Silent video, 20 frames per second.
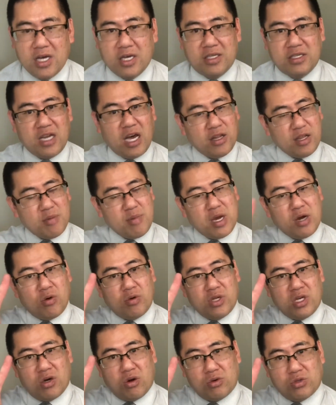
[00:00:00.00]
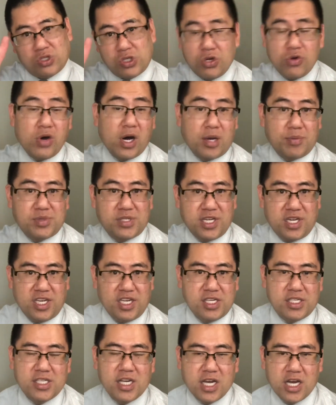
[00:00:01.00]
Now they might only go two hub
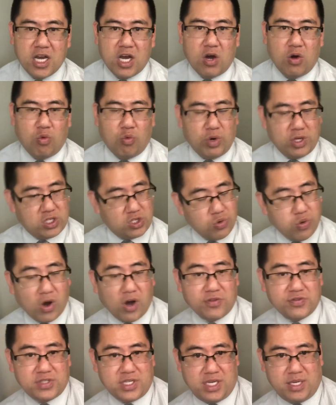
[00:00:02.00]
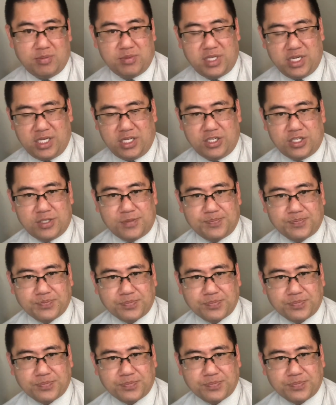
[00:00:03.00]
cities with 12 teams each.